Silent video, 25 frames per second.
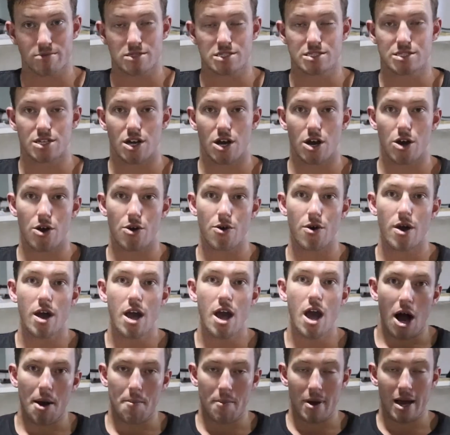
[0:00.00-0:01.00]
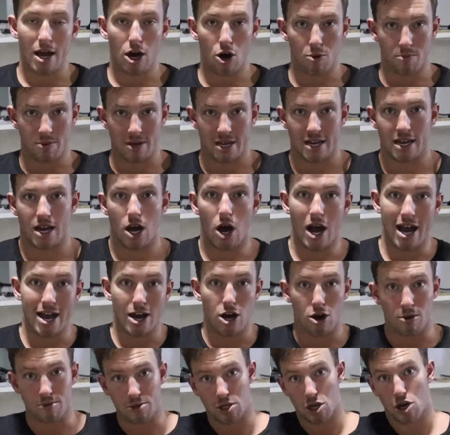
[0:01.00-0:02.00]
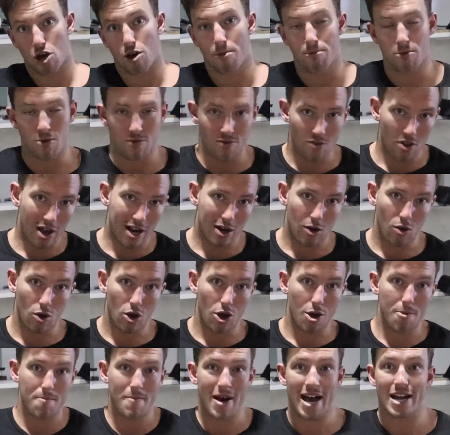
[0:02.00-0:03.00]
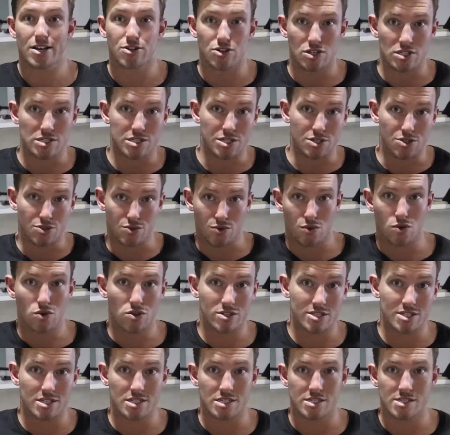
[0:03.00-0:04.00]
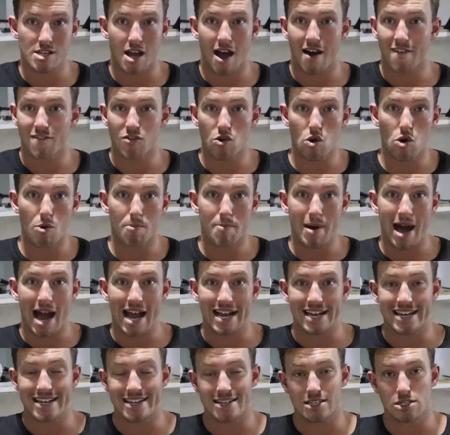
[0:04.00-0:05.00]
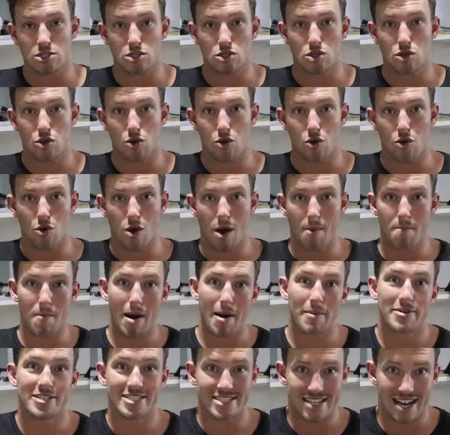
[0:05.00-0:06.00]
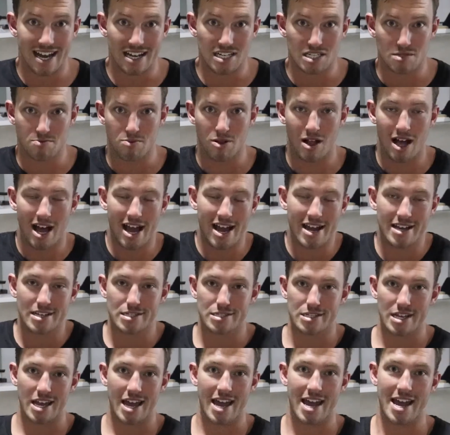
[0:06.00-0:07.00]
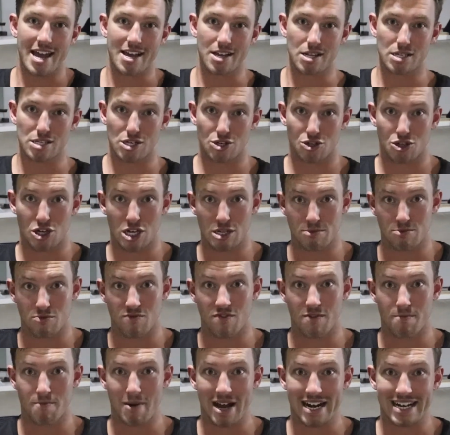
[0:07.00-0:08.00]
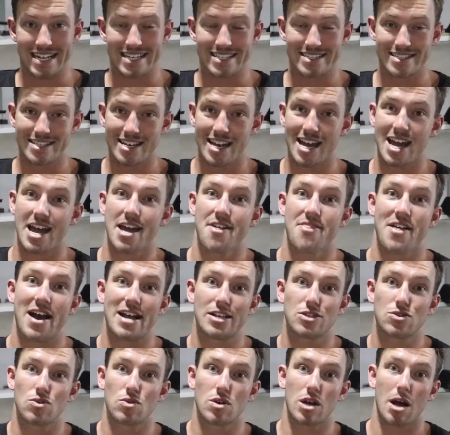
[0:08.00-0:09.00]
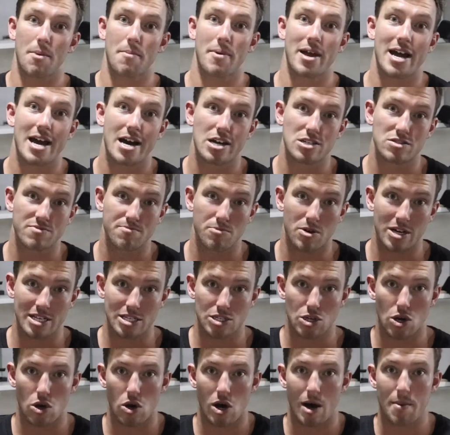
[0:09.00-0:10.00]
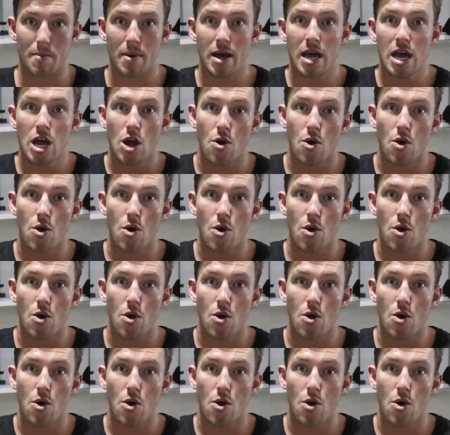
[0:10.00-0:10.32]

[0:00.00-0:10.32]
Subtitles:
So I helped her move like all her mattress and drawers and stuff all back into mum and dad's place, and so she's moving back in there. That took up hours of my time.